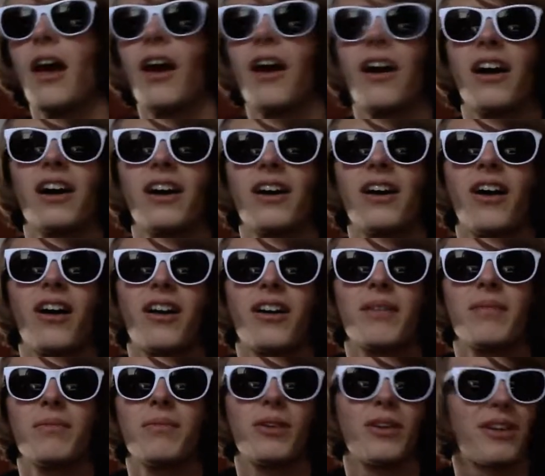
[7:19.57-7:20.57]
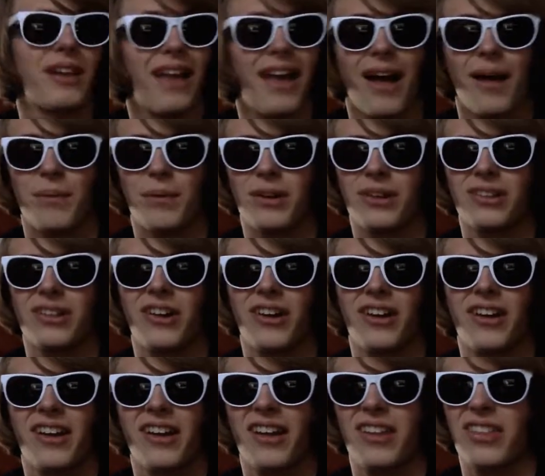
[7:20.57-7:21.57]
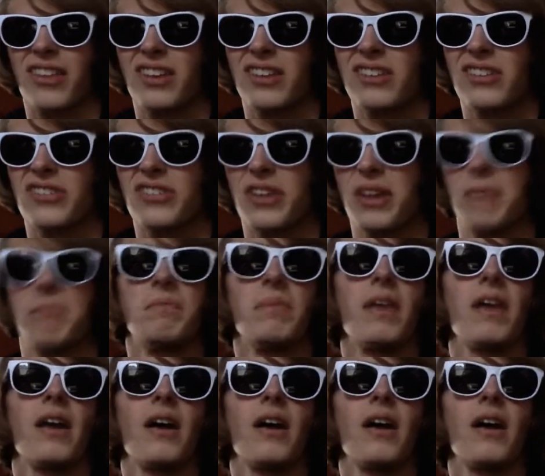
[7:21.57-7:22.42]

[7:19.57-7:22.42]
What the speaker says: Albert Clark, I think is his name,